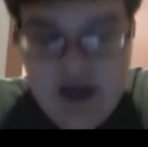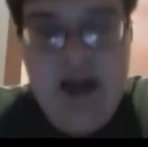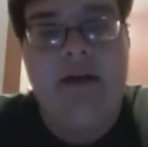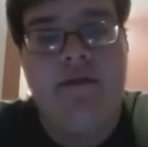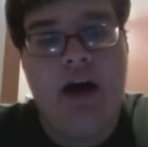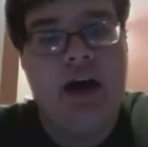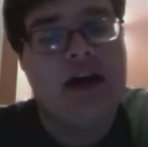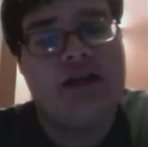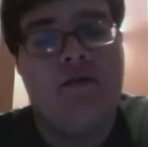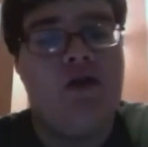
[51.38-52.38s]
AVI
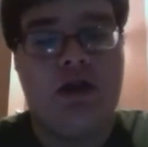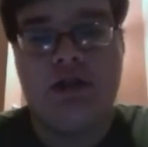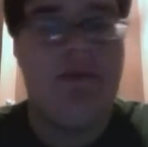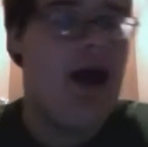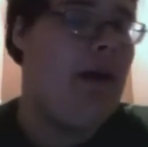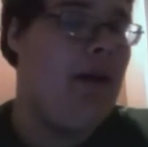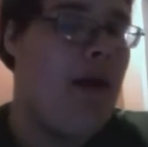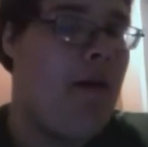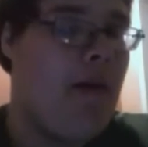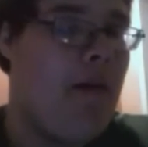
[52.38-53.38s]
exports, blah blah
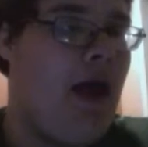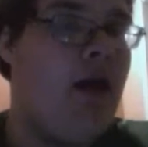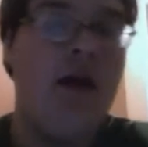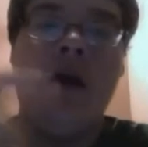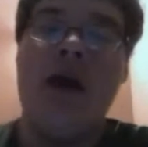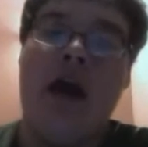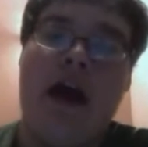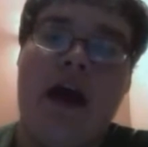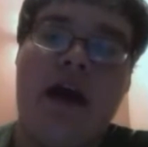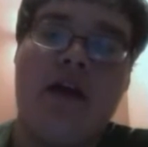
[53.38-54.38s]
blah blah blah.
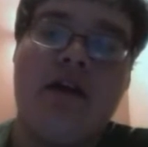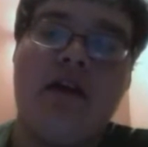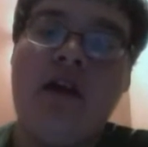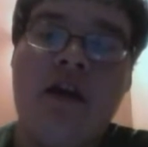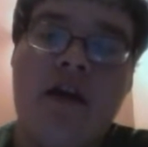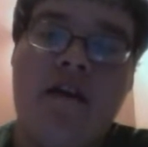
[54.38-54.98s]
And